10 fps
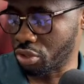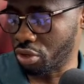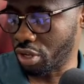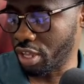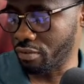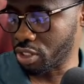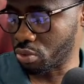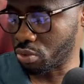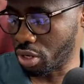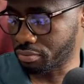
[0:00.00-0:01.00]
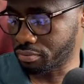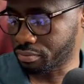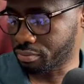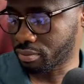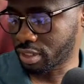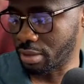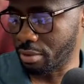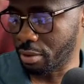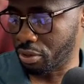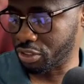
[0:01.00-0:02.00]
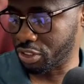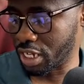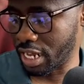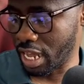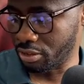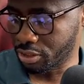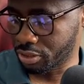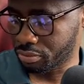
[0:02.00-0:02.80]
going to give us what? Let me punch that out.